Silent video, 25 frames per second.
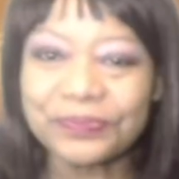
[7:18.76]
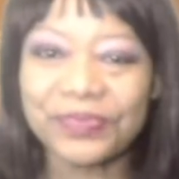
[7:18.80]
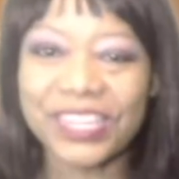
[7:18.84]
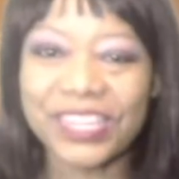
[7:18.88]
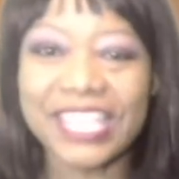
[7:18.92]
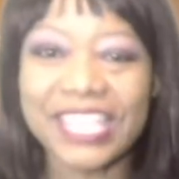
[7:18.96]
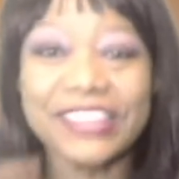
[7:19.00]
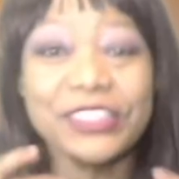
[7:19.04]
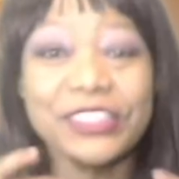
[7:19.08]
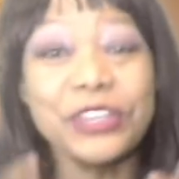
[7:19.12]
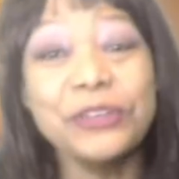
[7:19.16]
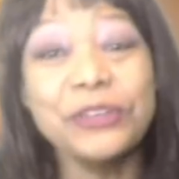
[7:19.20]

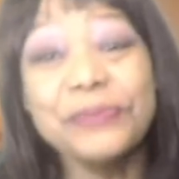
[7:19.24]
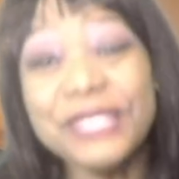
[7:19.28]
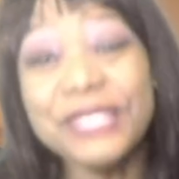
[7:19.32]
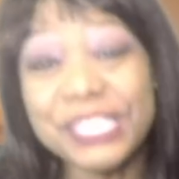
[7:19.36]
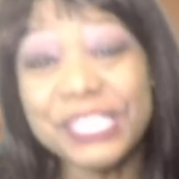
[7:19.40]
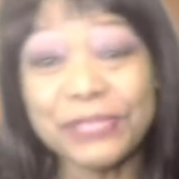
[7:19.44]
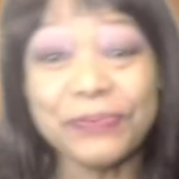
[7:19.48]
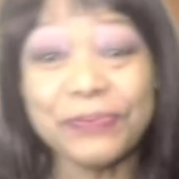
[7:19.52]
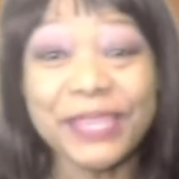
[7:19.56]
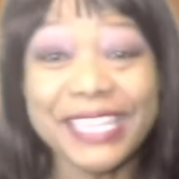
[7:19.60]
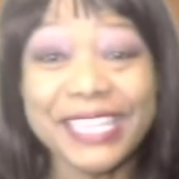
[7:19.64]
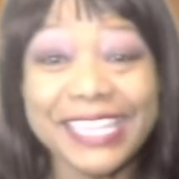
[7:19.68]
They'll be
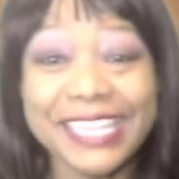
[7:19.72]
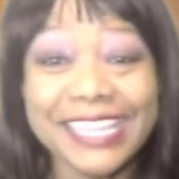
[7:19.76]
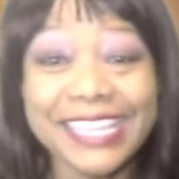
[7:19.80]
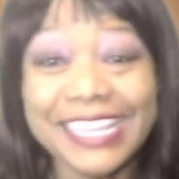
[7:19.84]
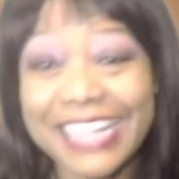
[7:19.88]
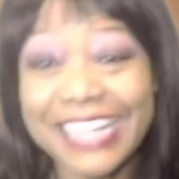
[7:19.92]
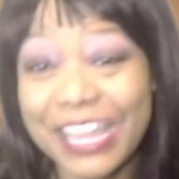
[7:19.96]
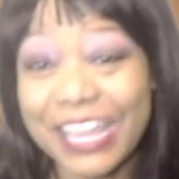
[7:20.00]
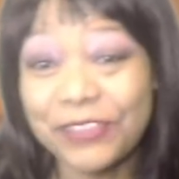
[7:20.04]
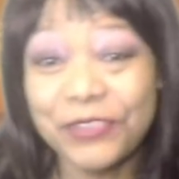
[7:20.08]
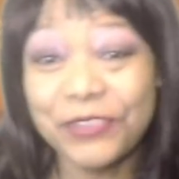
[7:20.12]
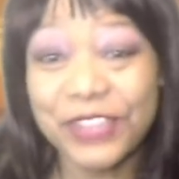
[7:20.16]
speaking in
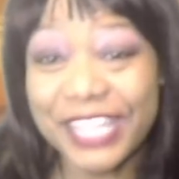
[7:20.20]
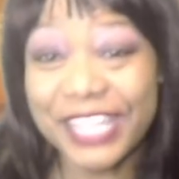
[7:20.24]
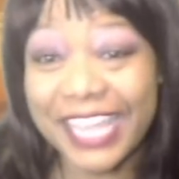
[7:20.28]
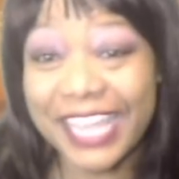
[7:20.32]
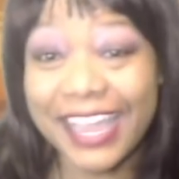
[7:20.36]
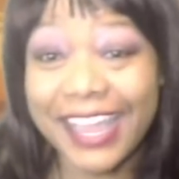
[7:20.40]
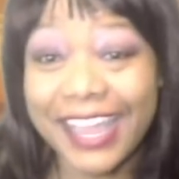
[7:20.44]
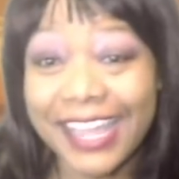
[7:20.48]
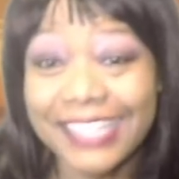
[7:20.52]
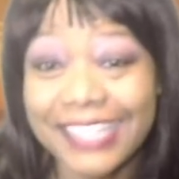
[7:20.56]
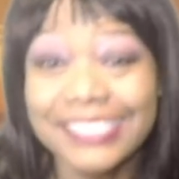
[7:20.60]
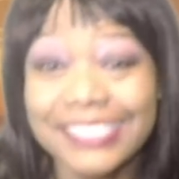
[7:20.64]

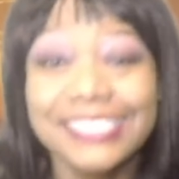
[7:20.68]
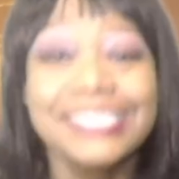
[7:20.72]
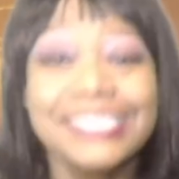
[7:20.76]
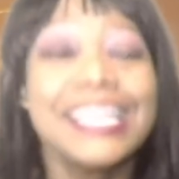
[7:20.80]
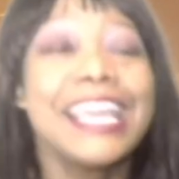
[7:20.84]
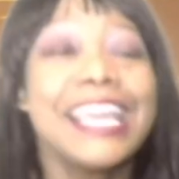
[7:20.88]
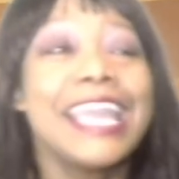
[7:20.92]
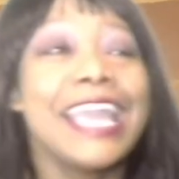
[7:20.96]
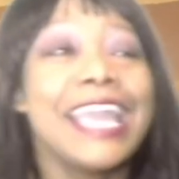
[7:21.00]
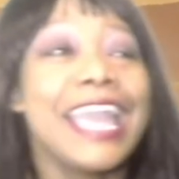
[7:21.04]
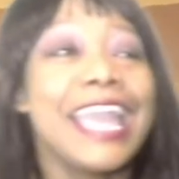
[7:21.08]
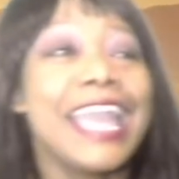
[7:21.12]
Afrikaans,
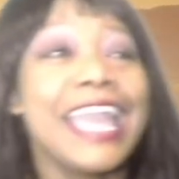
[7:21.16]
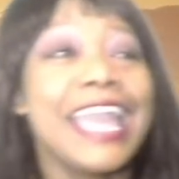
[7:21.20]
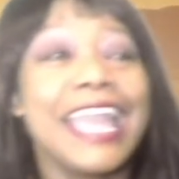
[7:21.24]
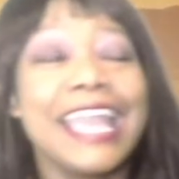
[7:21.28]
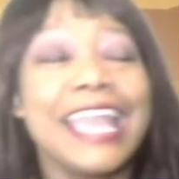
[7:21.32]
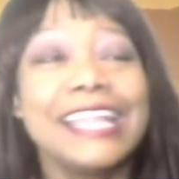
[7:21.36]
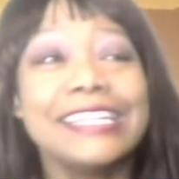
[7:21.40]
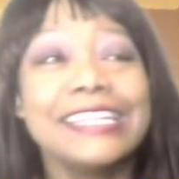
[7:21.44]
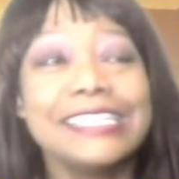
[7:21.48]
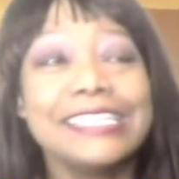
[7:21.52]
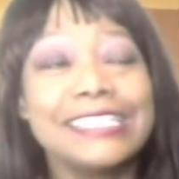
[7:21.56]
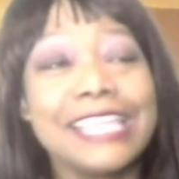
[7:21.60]

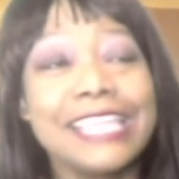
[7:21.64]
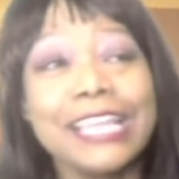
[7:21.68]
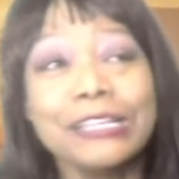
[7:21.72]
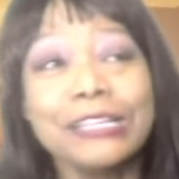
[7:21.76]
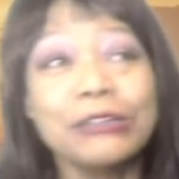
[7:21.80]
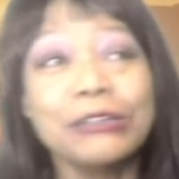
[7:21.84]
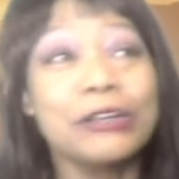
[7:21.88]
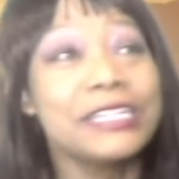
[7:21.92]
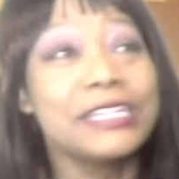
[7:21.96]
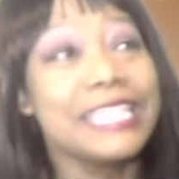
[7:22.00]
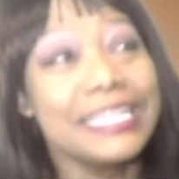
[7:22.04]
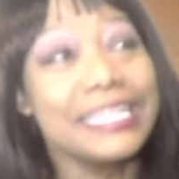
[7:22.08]
and thank
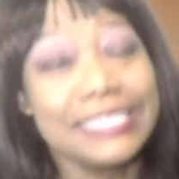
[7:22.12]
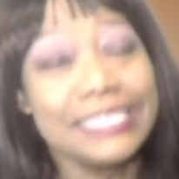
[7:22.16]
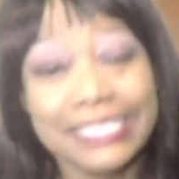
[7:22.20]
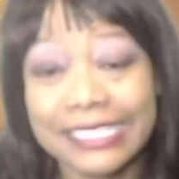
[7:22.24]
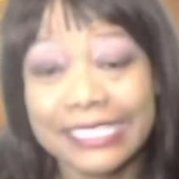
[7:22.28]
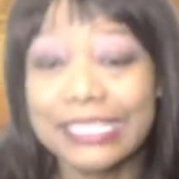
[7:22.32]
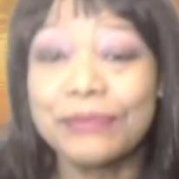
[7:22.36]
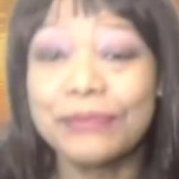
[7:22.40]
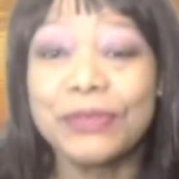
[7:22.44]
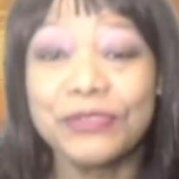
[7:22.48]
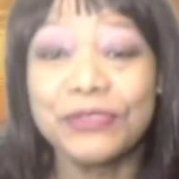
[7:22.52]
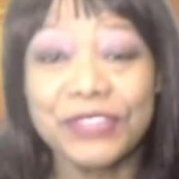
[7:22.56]
God I did
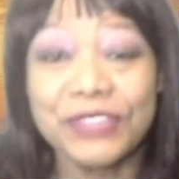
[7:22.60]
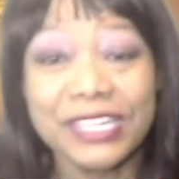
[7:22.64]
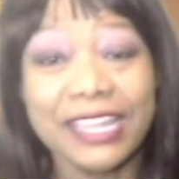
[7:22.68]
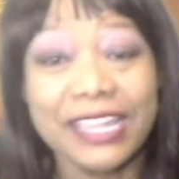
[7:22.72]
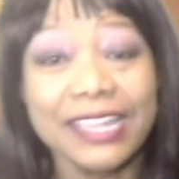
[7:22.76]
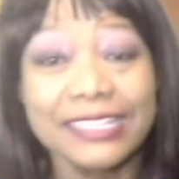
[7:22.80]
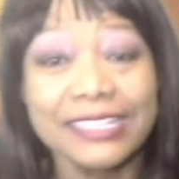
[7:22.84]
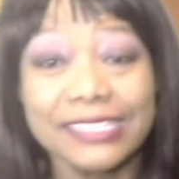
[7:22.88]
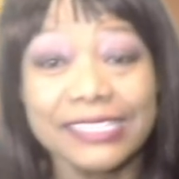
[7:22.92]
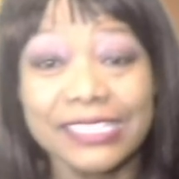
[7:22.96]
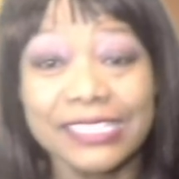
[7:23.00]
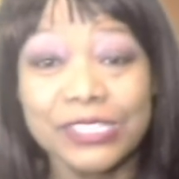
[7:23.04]
some
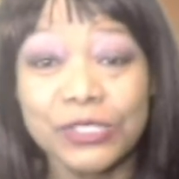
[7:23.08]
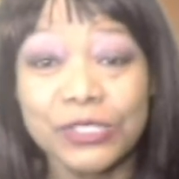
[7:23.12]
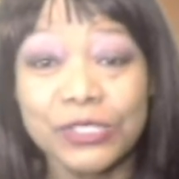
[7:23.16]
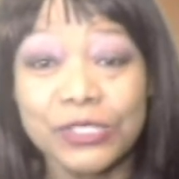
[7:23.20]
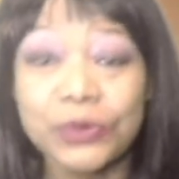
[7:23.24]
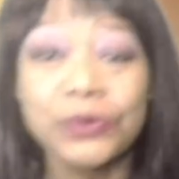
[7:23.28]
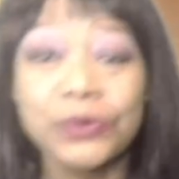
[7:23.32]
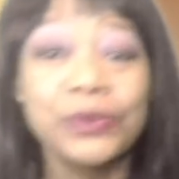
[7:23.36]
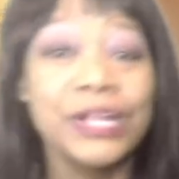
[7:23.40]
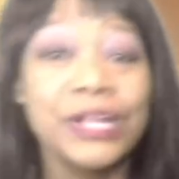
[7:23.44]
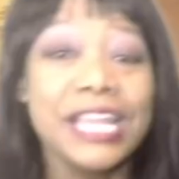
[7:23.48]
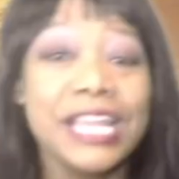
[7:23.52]
Afrikaans in
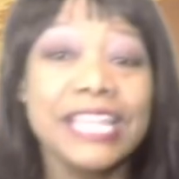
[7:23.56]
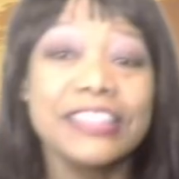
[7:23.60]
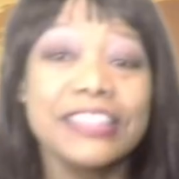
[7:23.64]
school.